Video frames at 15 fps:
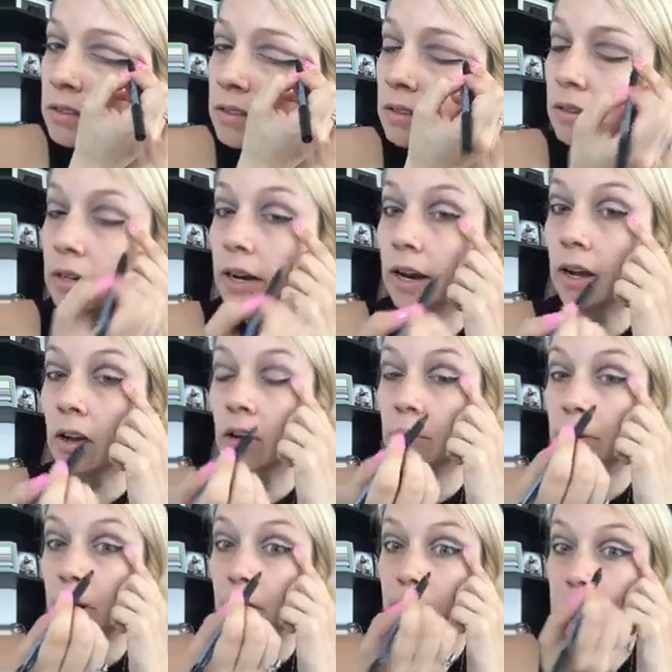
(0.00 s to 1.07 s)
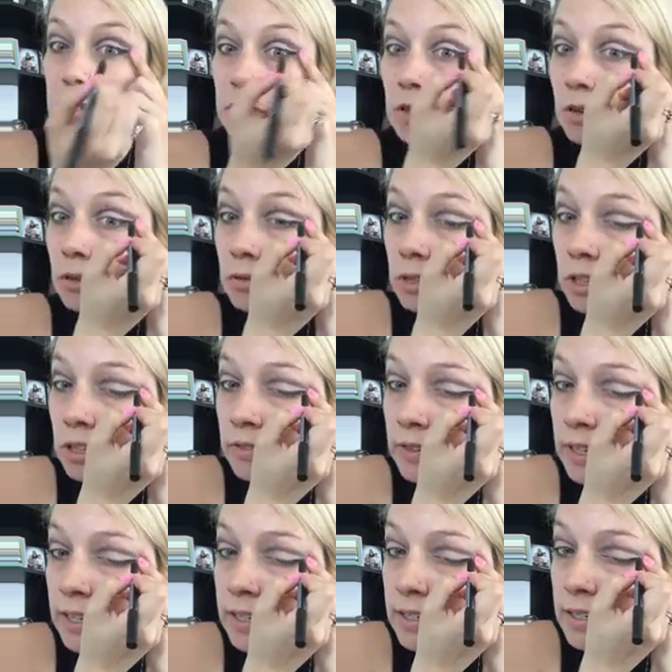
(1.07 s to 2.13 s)
All right. Oh my God, I'm so
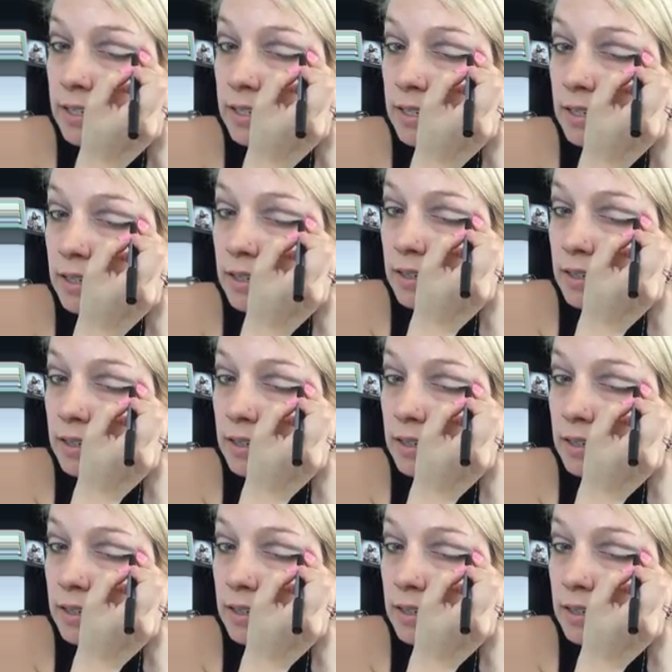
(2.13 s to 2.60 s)
nervous.